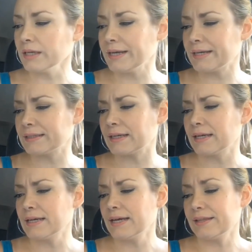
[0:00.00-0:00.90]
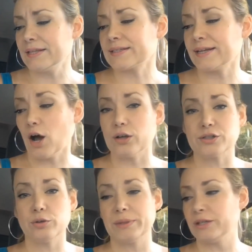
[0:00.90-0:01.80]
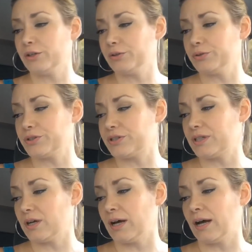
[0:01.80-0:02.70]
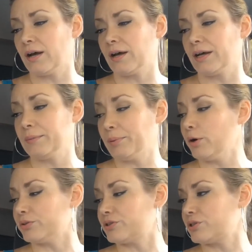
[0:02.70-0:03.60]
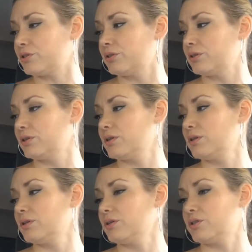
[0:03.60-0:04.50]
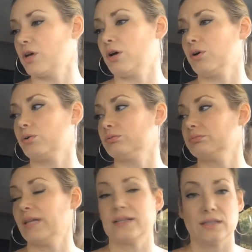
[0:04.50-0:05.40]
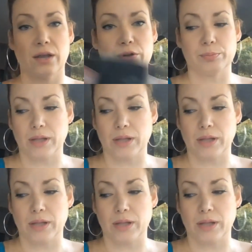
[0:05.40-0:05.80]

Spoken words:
And this can also be used in boats. So that's another